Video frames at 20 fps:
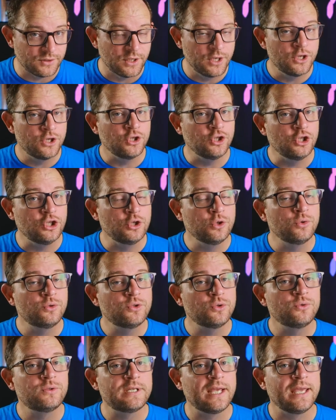you
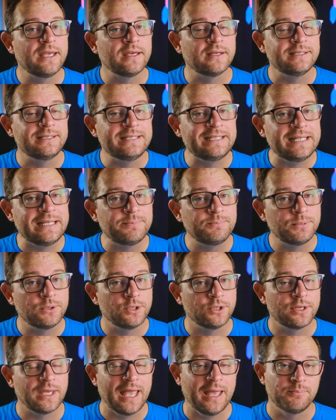to take a deep
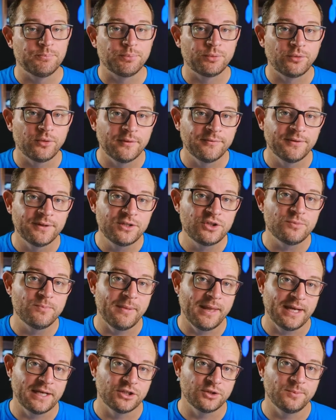look at privilege
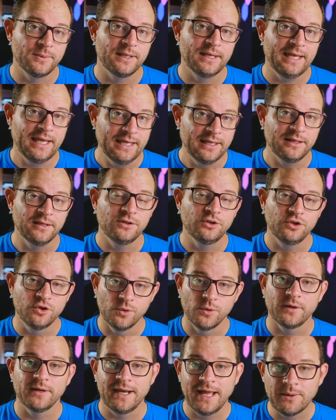management in
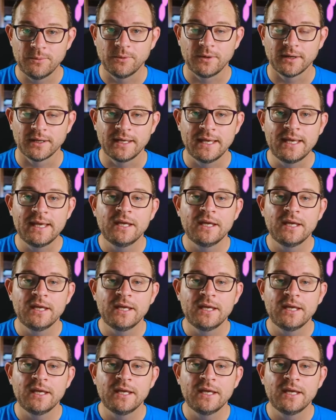your network.